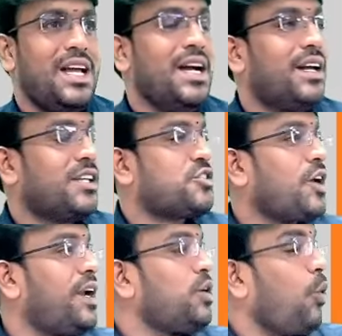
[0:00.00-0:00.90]

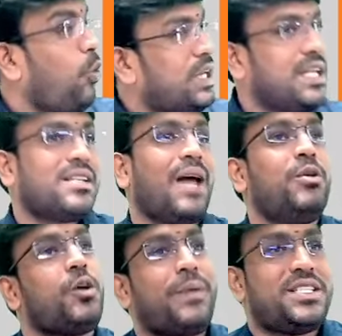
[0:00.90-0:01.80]
Restaurant owner is liable
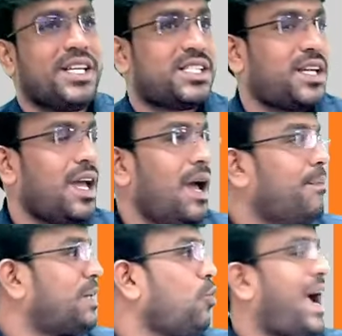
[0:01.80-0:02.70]
to pay GST.
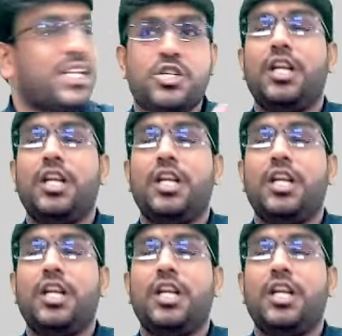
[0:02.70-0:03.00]
But who actually